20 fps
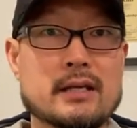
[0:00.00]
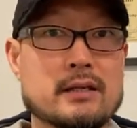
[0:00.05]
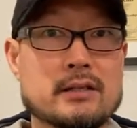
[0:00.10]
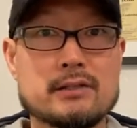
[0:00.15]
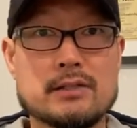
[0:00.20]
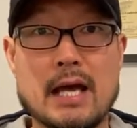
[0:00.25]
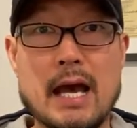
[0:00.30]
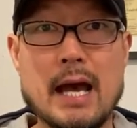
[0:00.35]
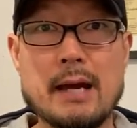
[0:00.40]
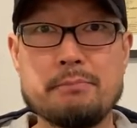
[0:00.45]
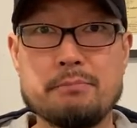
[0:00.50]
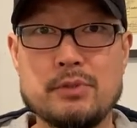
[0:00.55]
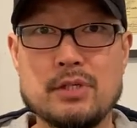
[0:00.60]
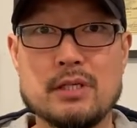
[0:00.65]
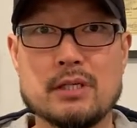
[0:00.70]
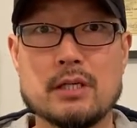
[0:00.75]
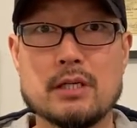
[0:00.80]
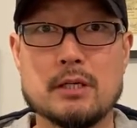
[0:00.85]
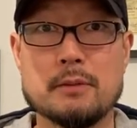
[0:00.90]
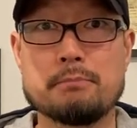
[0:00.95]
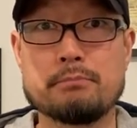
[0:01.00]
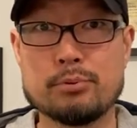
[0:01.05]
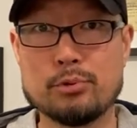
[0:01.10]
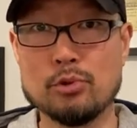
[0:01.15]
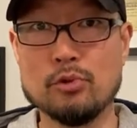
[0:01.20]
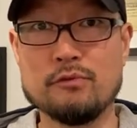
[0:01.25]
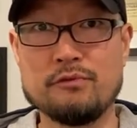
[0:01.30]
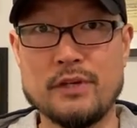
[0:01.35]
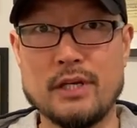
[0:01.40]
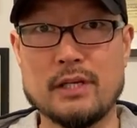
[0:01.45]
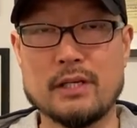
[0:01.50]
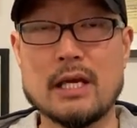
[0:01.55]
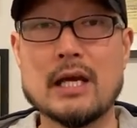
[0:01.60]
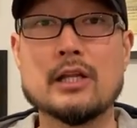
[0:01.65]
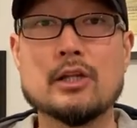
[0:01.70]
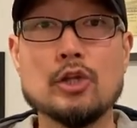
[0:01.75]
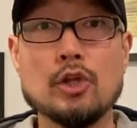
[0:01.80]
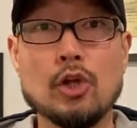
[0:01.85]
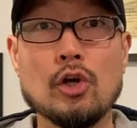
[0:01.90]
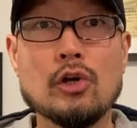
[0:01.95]
and adapting and improving
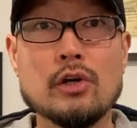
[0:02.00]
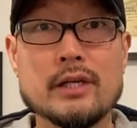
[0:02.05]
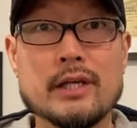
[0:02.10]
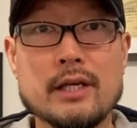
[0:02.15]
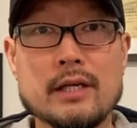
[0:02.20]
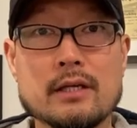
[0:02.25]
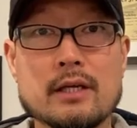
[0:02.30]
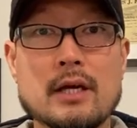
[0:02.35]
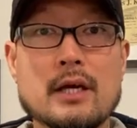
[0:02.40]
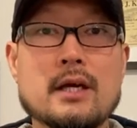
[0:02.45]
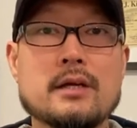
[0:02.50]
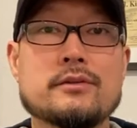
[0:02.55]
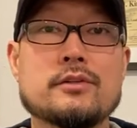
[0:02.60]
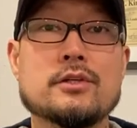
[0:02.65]
and learning,